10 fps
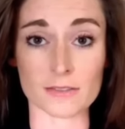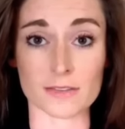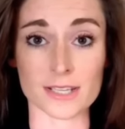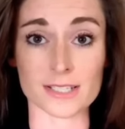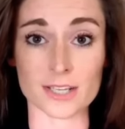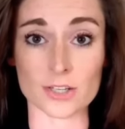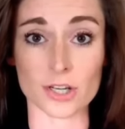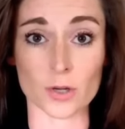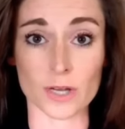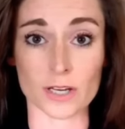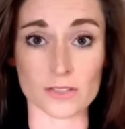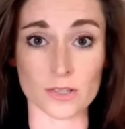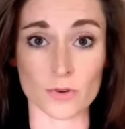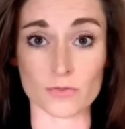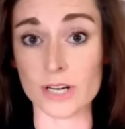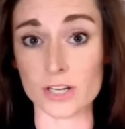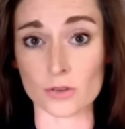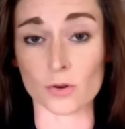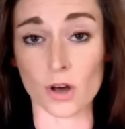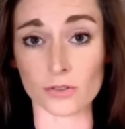this issue into a
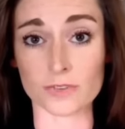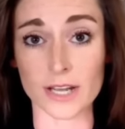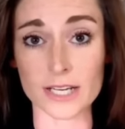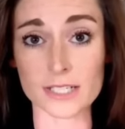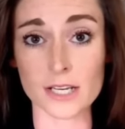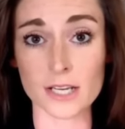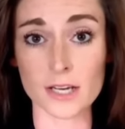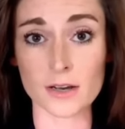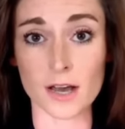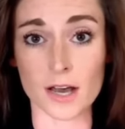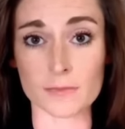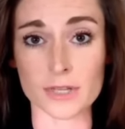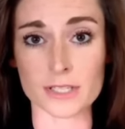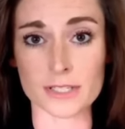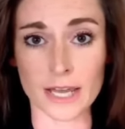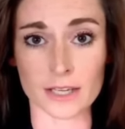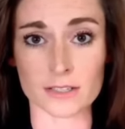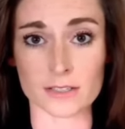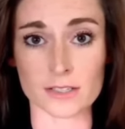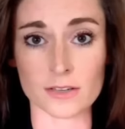regional conflict. But the
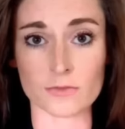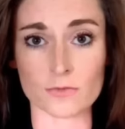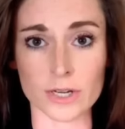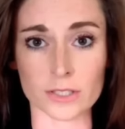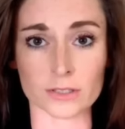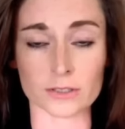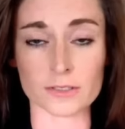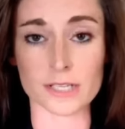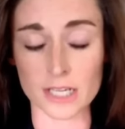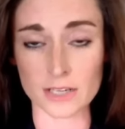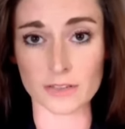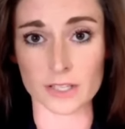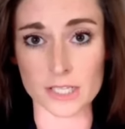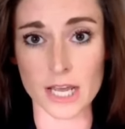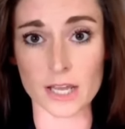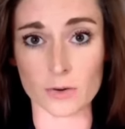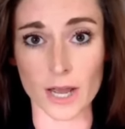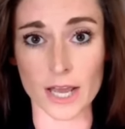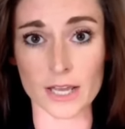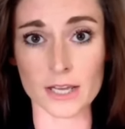second real significant
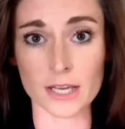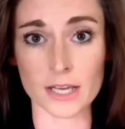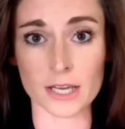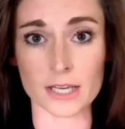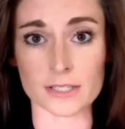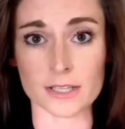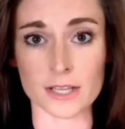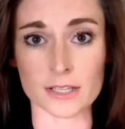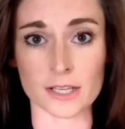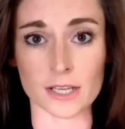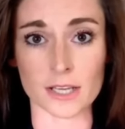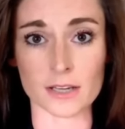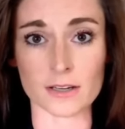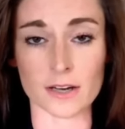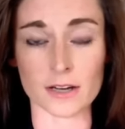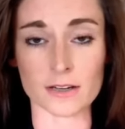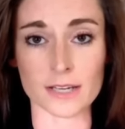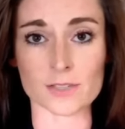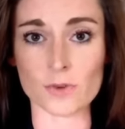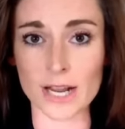takeaway is that the
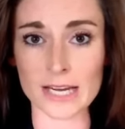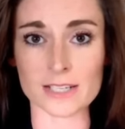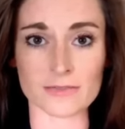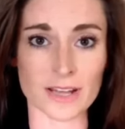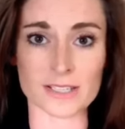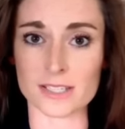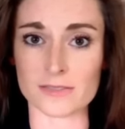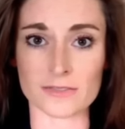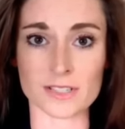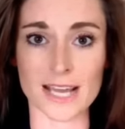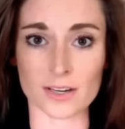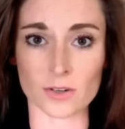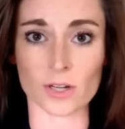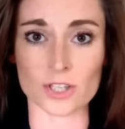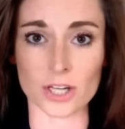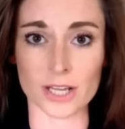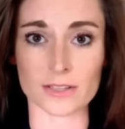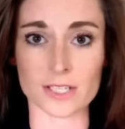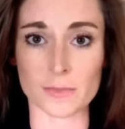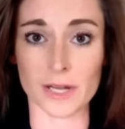Israeli defensive technology
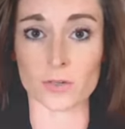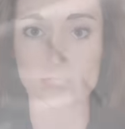that has been